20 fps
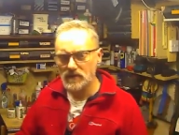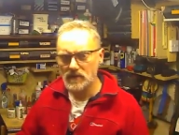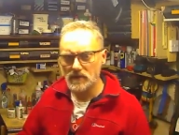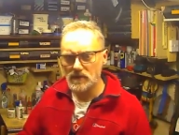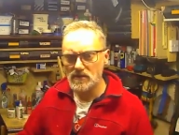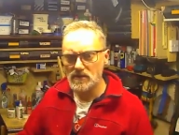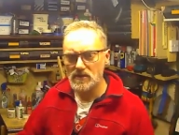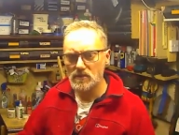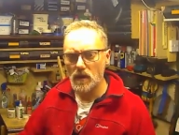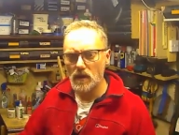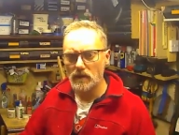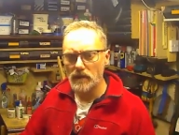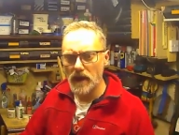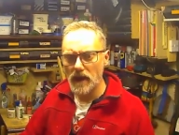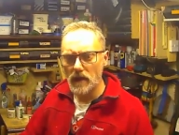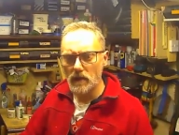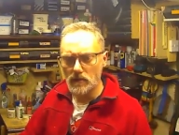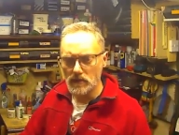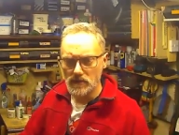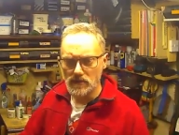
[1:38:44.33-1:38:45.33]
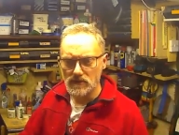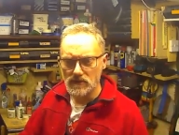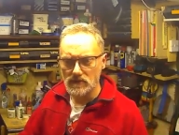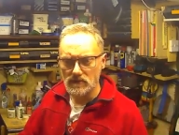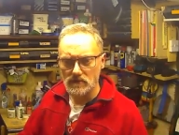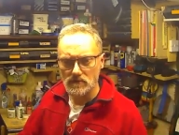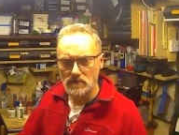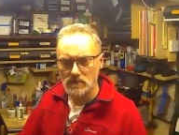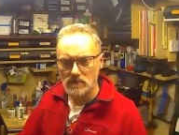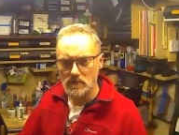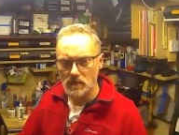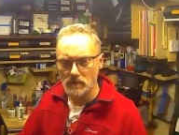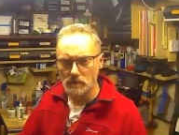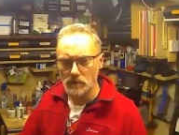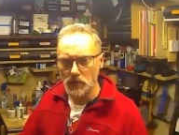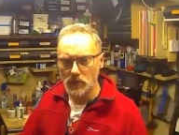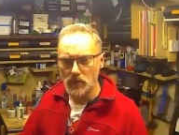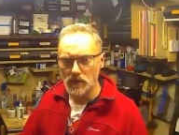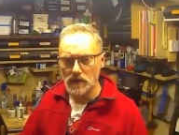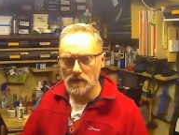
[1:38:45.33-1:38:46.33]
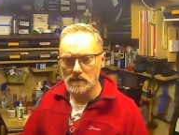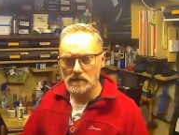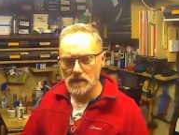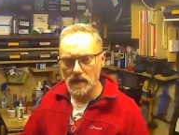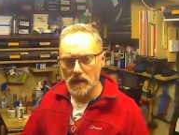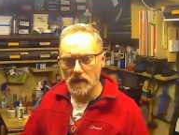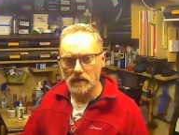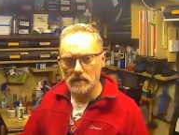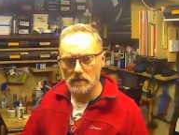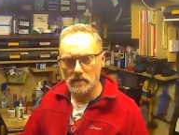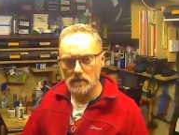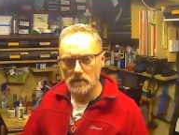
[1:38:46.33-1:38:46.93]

12 hours of burning to get